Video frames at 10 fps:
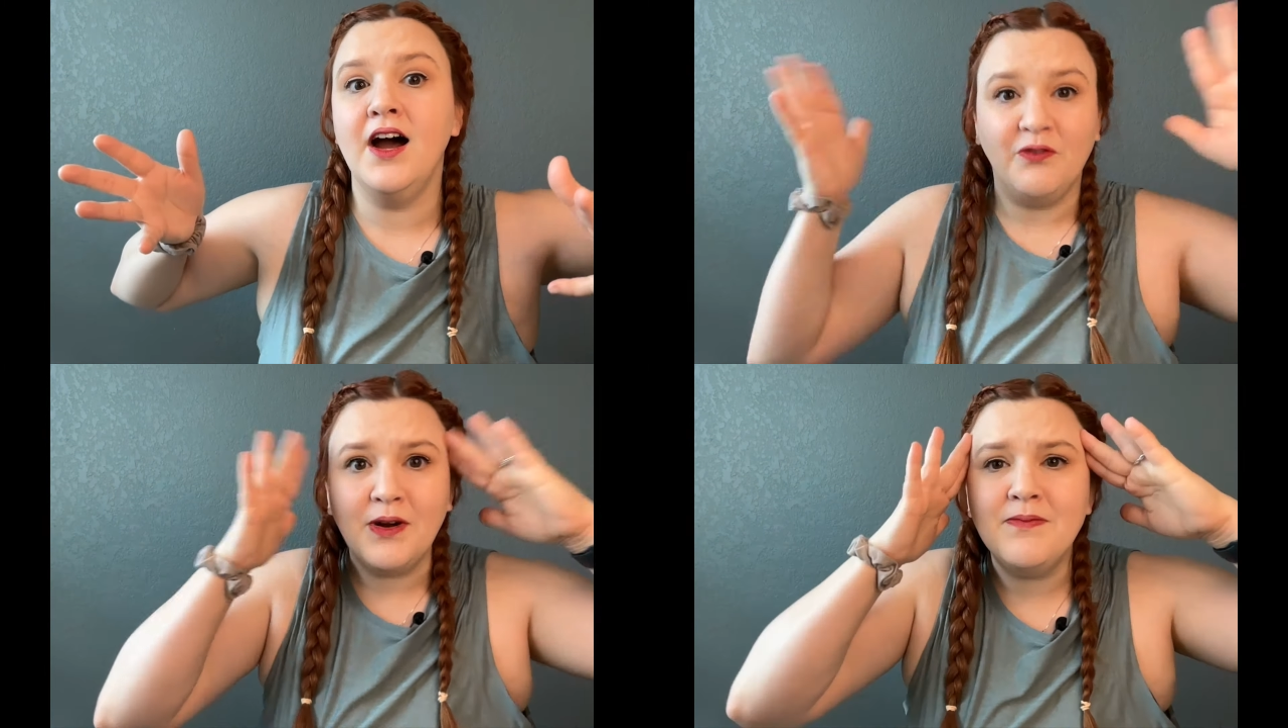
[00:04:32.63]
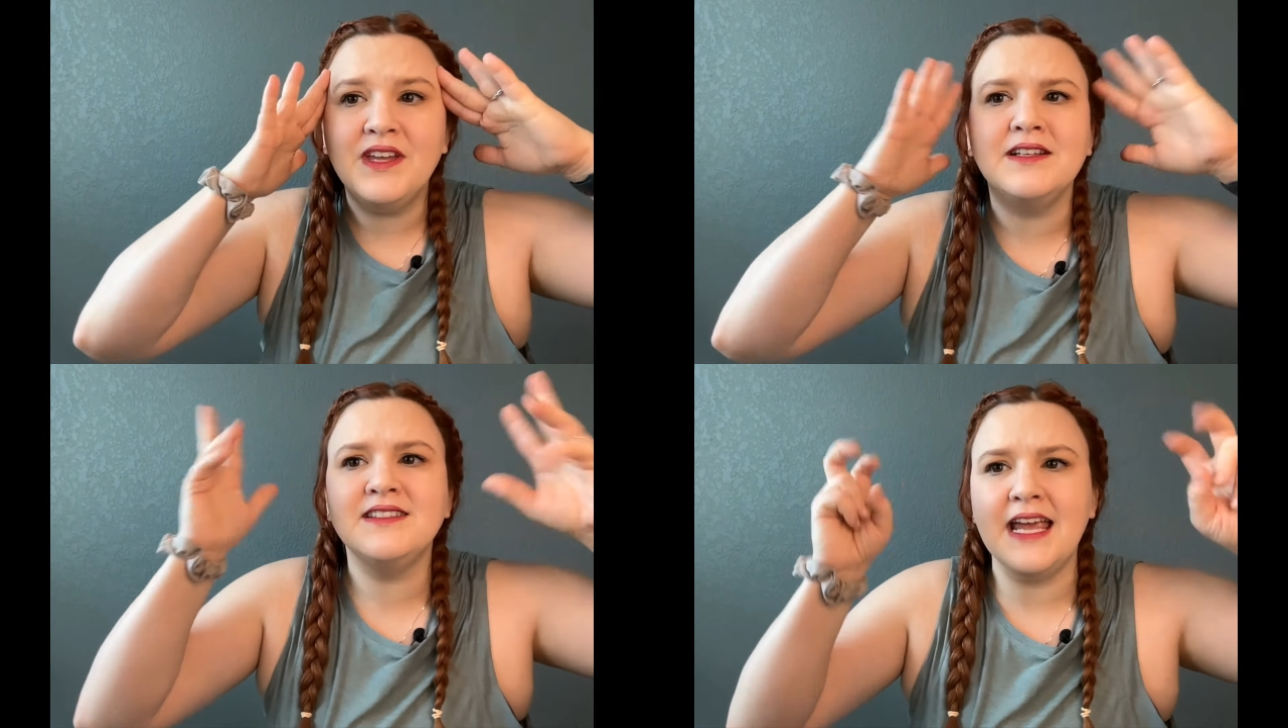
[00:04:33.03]
From
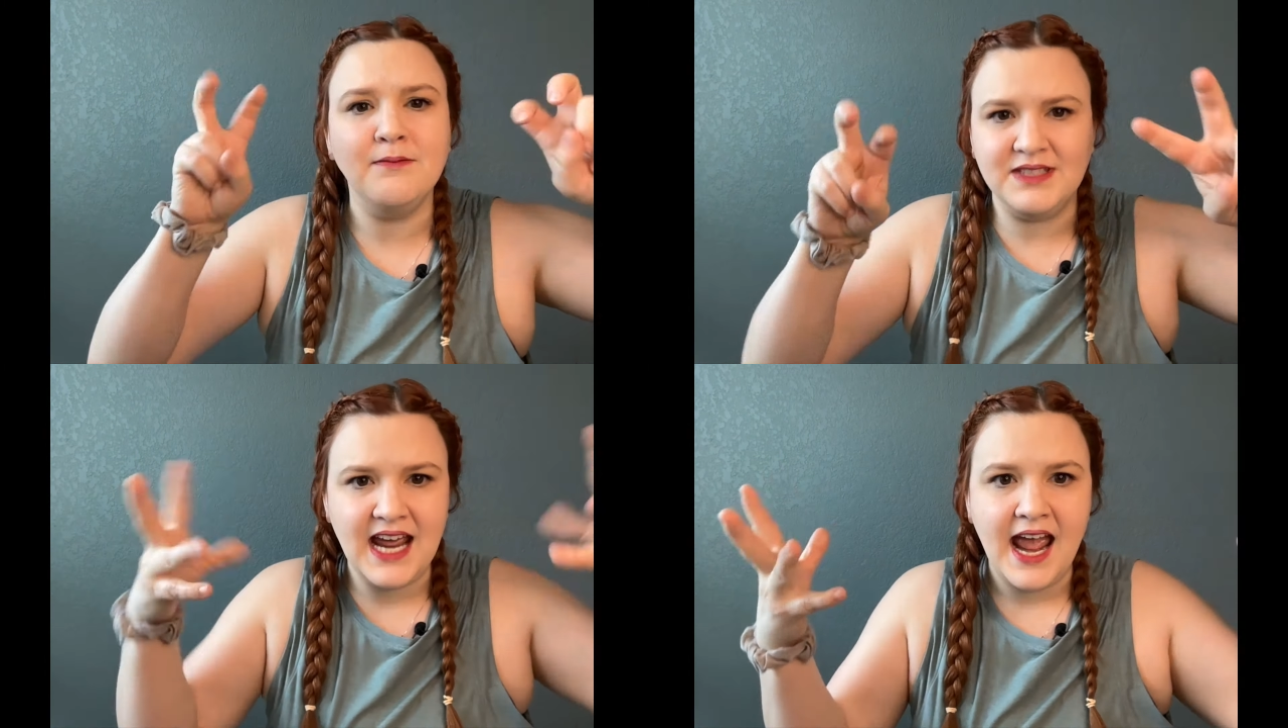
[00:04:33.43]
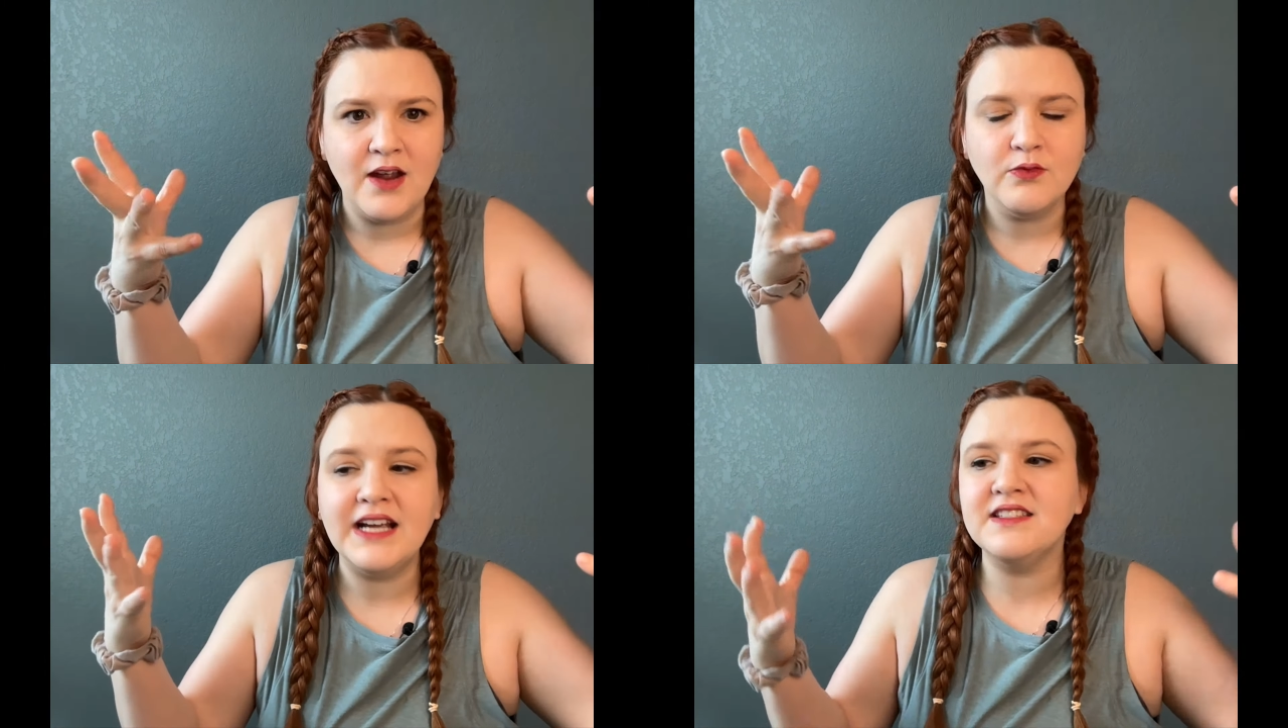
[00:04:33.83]
the same day,
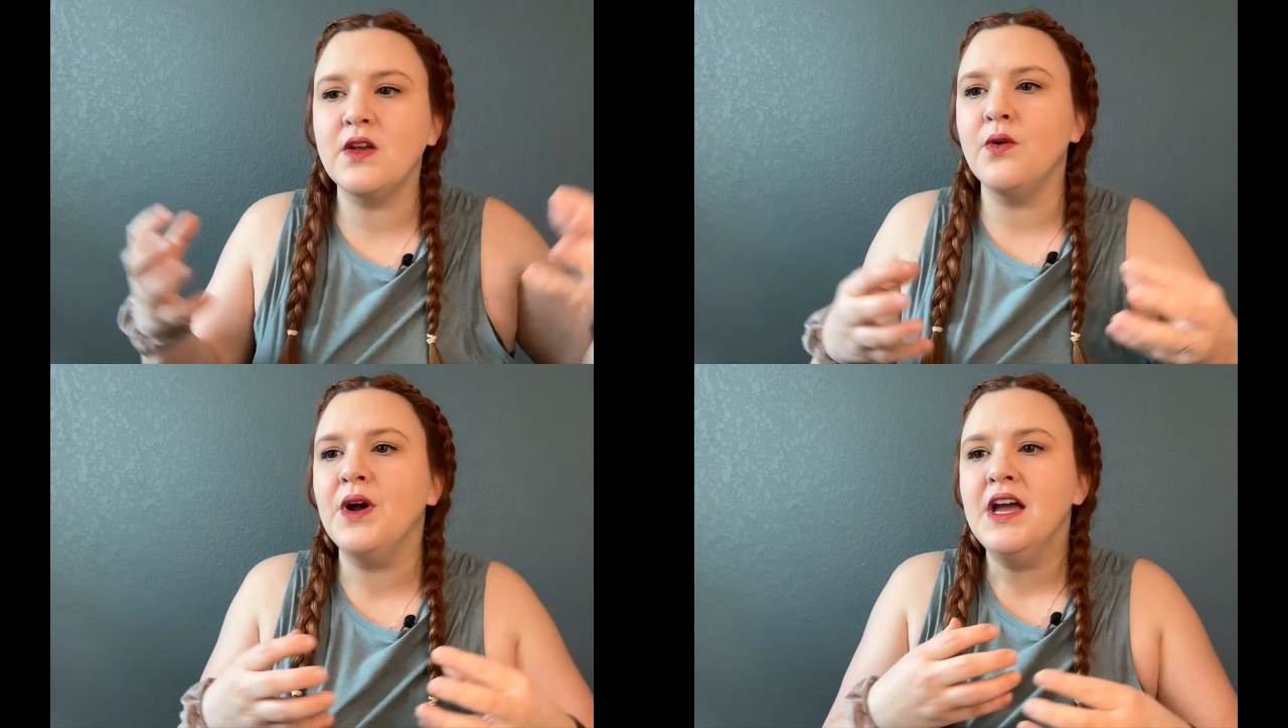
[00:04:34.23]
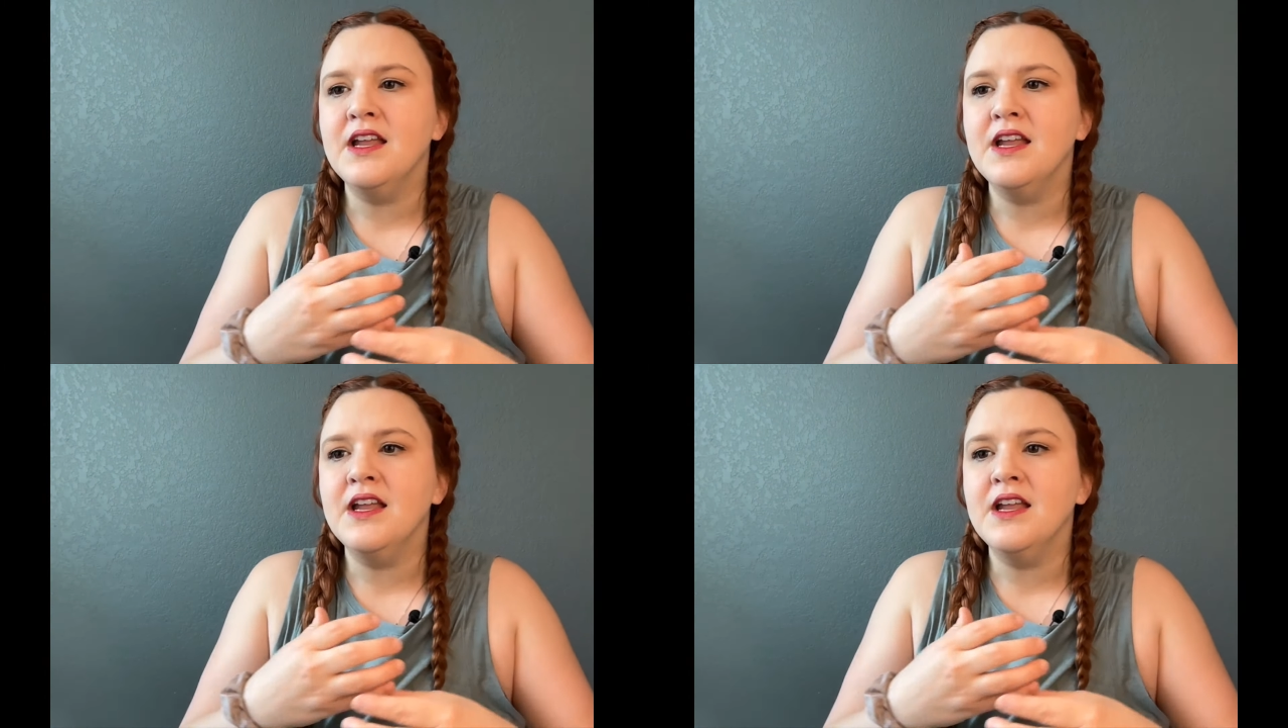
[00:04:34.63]
right? So